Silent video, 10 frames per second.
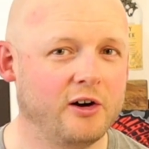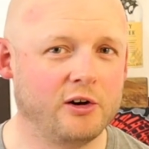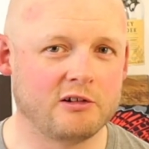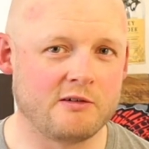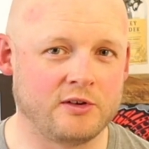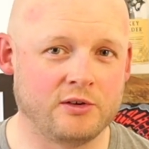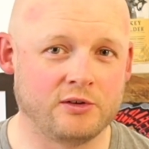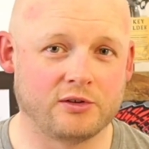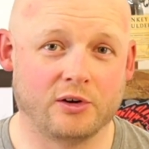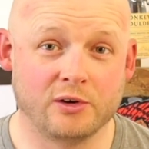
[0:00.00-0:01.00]
all the
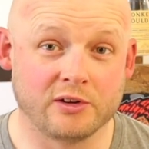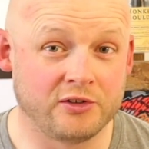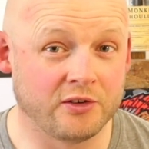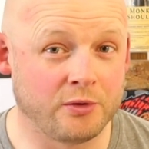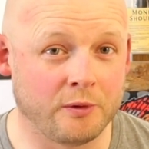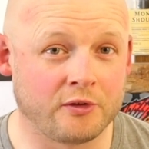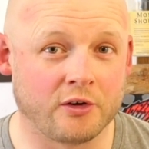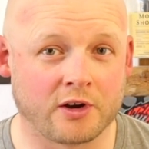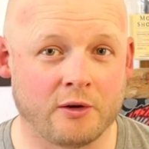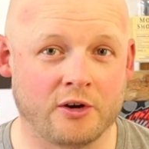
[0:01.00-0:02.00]
reviews, all the stuff that we've
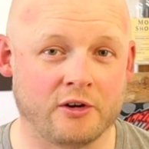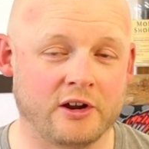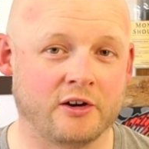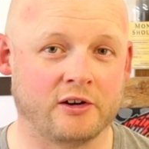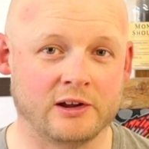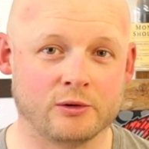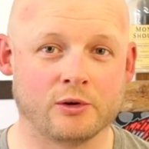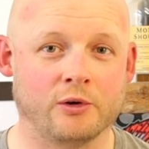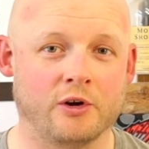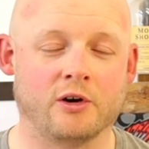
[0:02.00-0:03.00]
got going on in our little
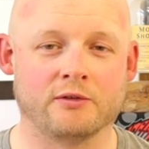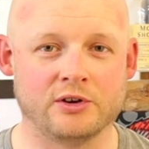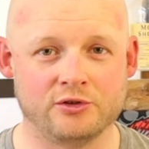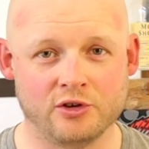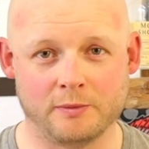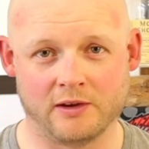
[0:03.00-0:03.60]
corner of YouTube.